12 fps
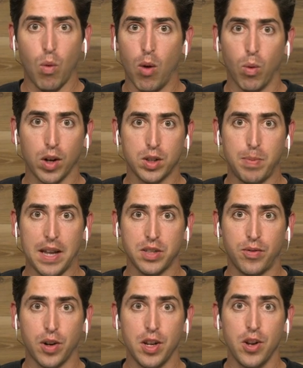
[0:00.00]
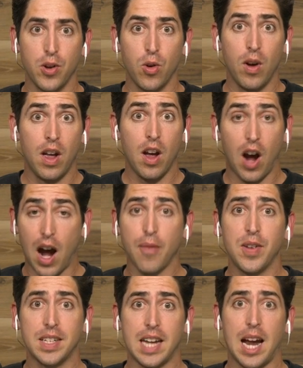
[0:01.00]
what works best for you
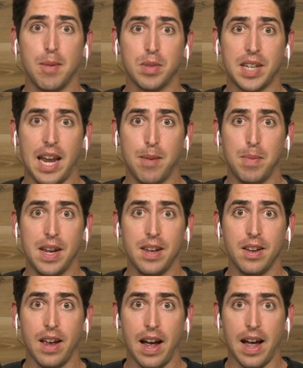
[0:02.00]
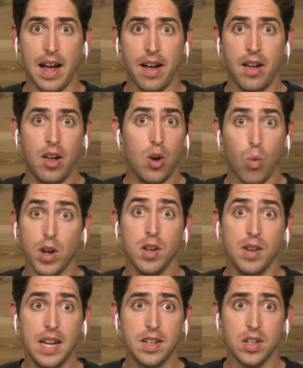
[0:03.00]
oftentimes can be uh, what you
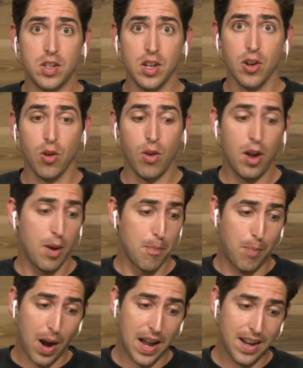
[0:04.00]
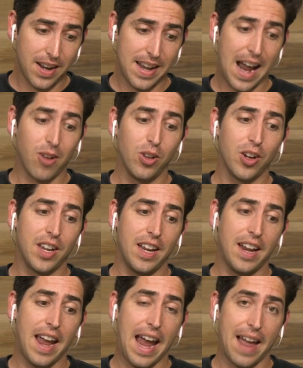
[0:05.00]
need to do. But now
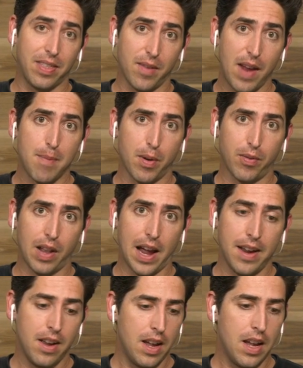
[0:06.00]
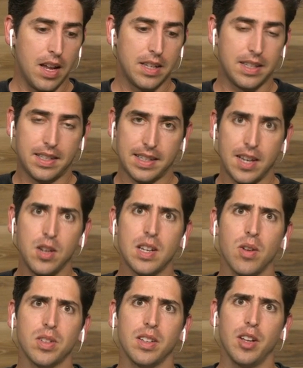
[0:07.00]
looking at the Vaporfly, can you
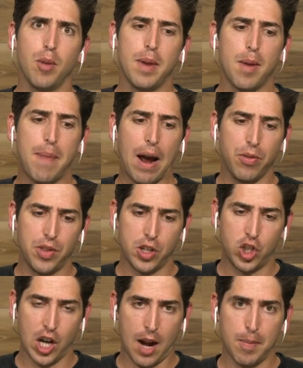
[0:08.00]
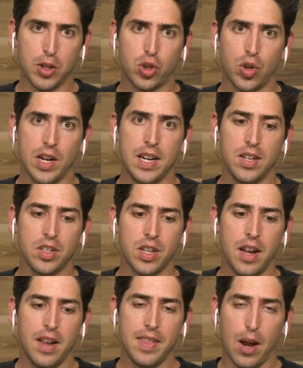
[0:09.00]
tell us a little bit about the geometries
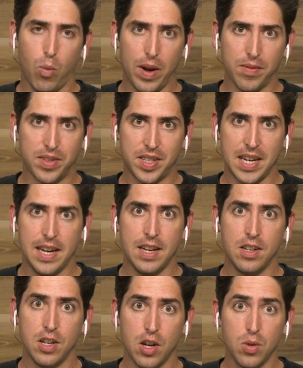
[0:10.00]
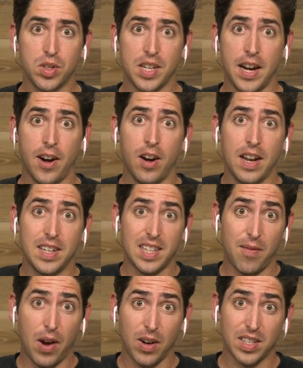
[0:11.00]
that we've seen used here? Is
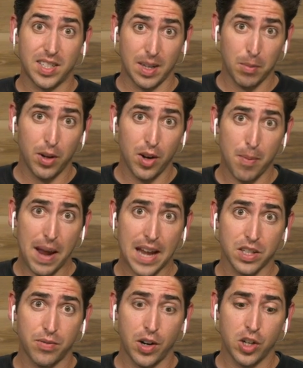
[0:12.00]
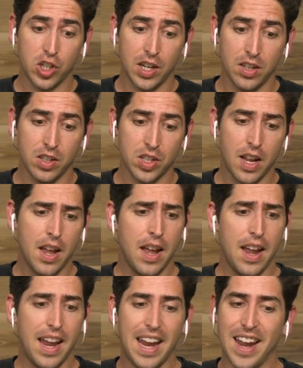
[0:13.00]
it very similar to past versions?
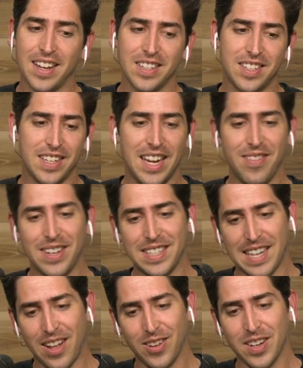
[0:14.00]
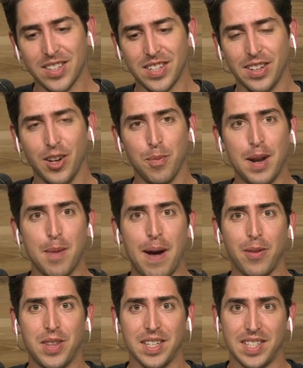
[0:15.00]
And even telling us a little bit
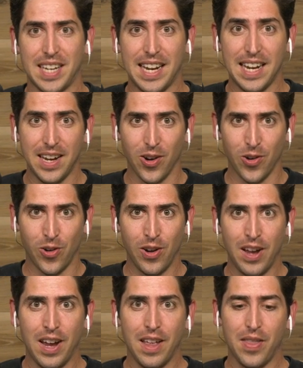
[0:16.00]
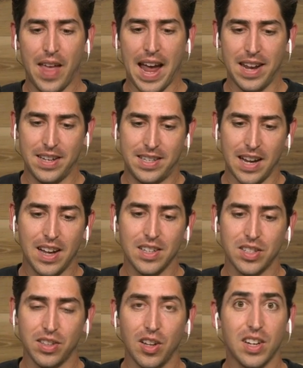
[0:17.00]
about this heel that
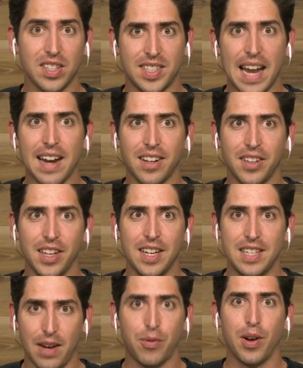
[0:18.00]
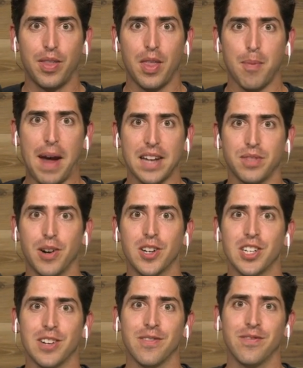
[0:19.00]
does look aesthetically different than the past version.